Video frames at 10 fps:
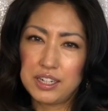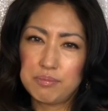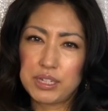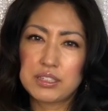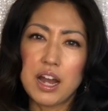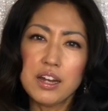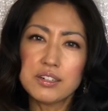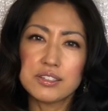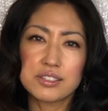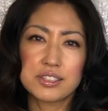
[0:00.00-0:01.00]

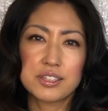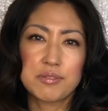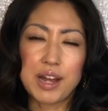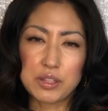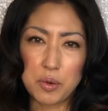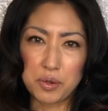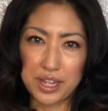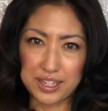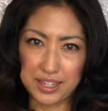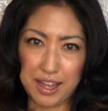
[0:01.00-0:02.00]
McDonald's wa doko
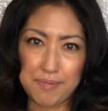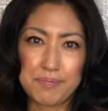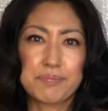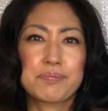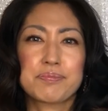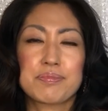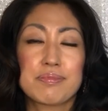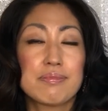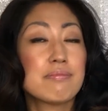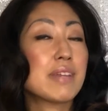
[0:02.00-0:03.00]
desu ka?
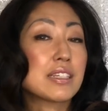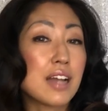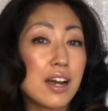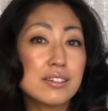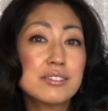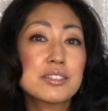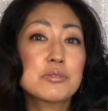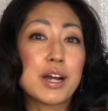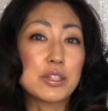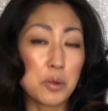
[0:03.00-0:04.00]
McDonald's
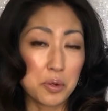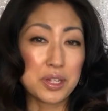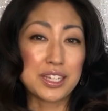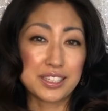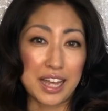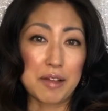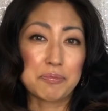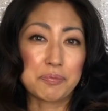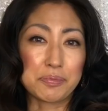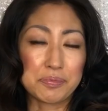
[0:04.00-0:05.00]
wa doko desu ka?
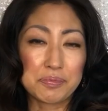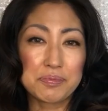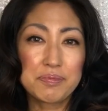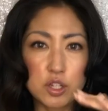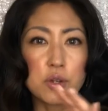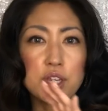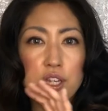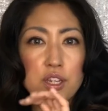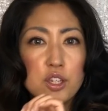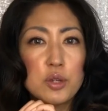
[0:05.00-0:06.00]
So
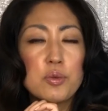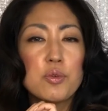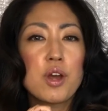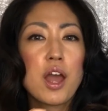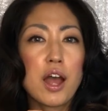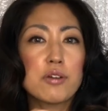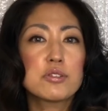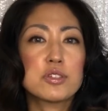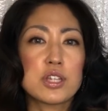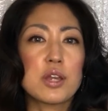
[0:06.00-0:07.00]
he knew how
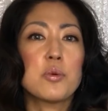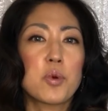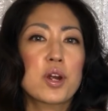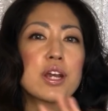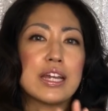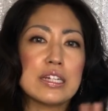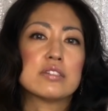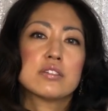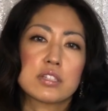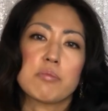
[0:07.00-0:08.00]
to say where
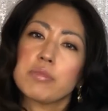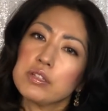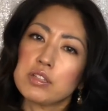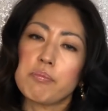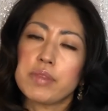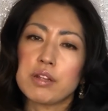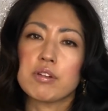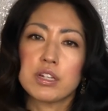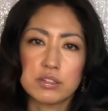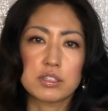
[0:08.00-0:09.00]
is something something,
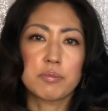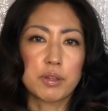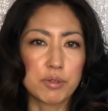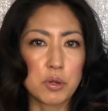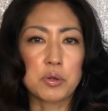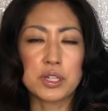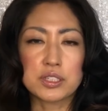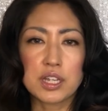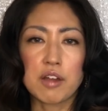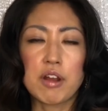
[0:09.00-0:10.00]
right? Something wa doko
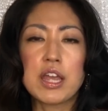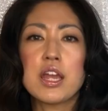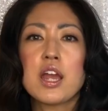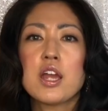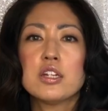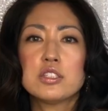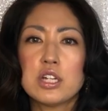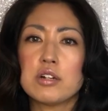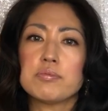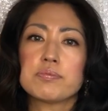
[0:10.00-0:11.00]
desu ka, right?
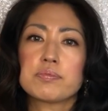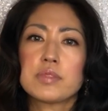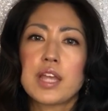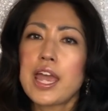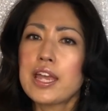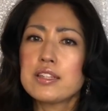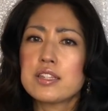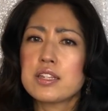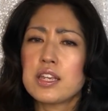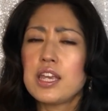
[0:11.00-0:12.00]
So, and
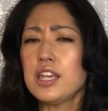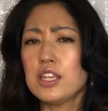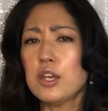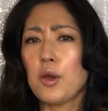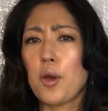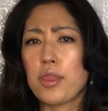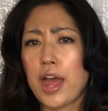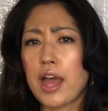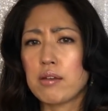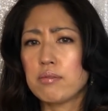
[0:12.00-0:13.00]
he knew
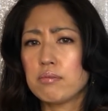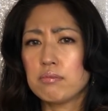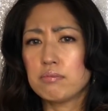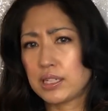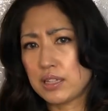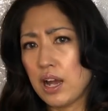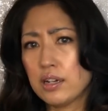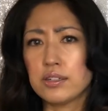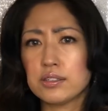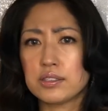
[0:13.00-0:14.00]
that
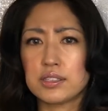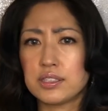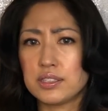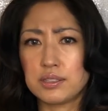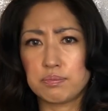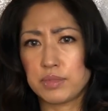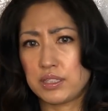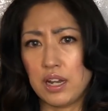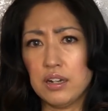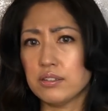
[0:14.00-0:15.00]
McDonald's is
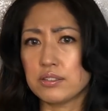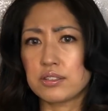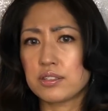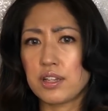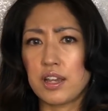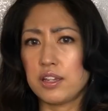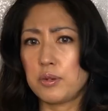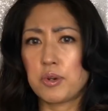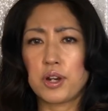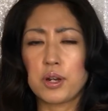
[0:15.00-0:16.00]
McDonald's
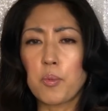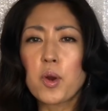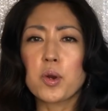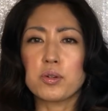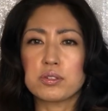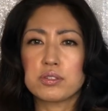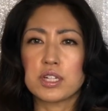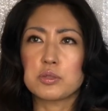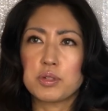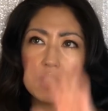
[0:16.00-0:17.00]
anywhere in the world.
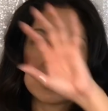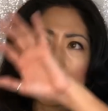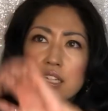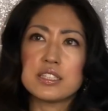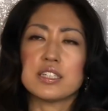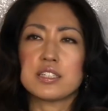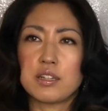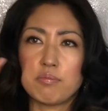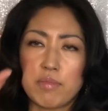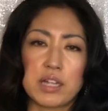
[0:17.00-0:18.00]
That's what the sign says,
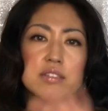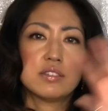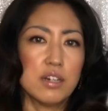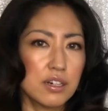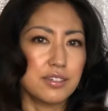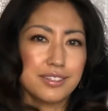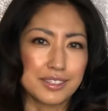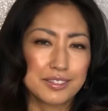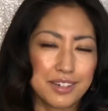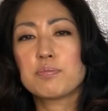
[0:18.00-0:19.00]

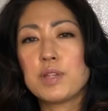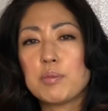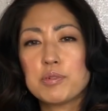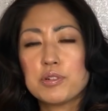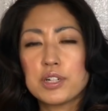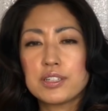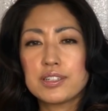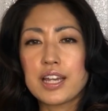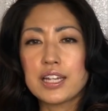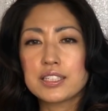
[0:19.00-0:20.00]
McDonald's. People at the
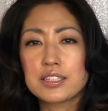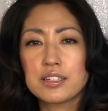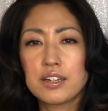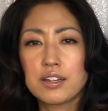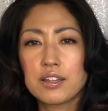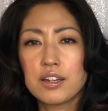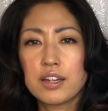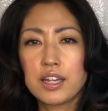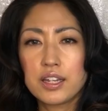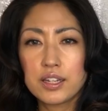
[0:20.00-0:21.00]
desk, they're
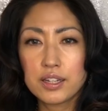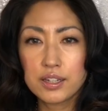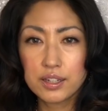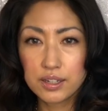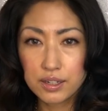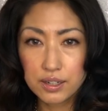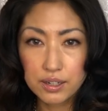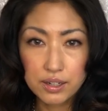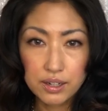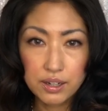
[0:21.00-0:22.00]
like,
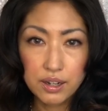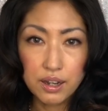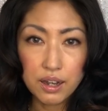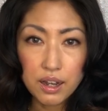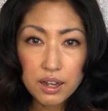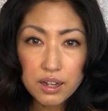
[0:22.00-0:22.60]
huh?